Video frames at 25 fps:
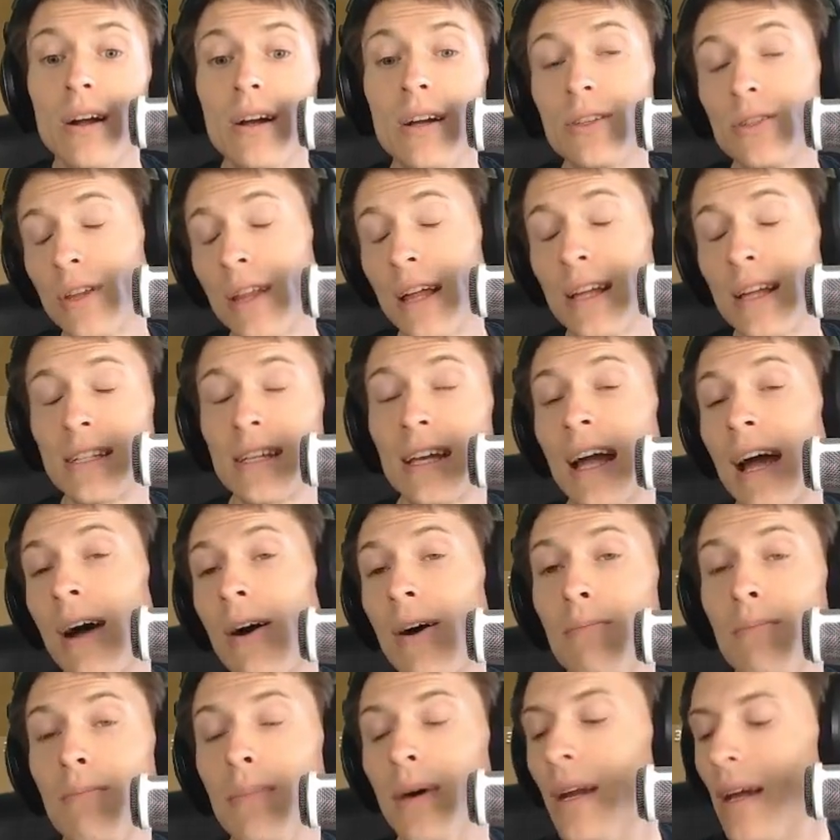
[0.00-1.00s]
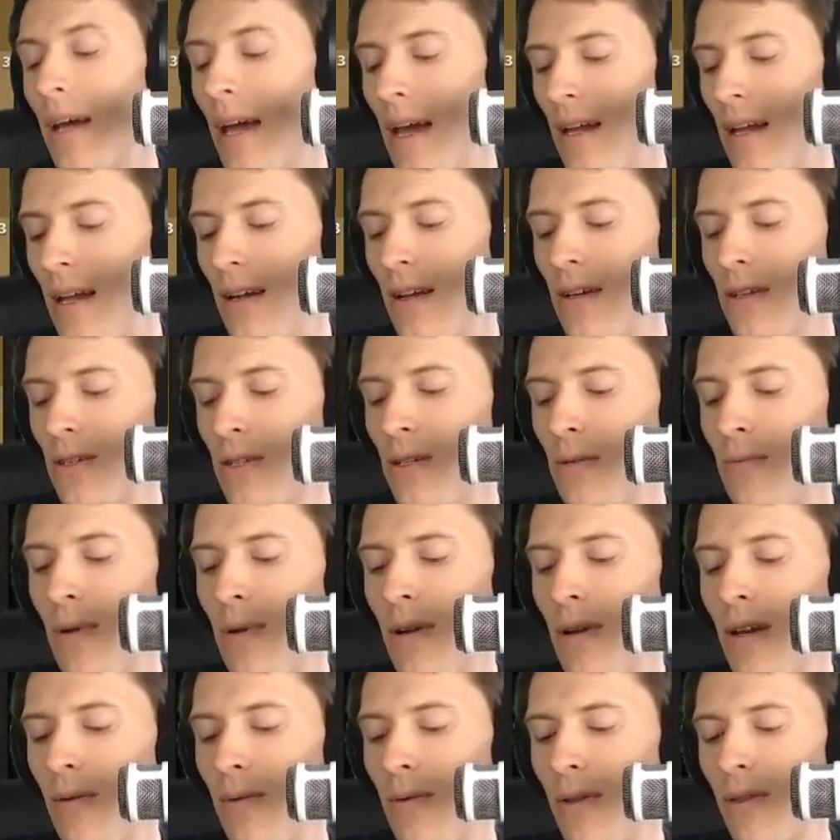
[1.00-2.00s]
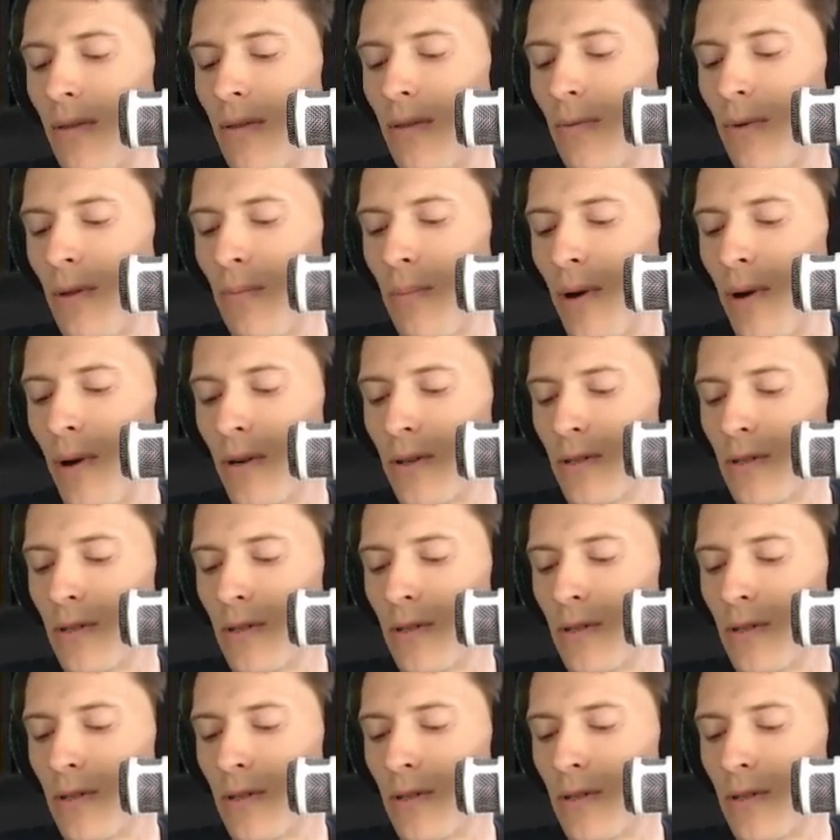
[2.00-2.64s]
So that's like how I mitigate stupidity with partial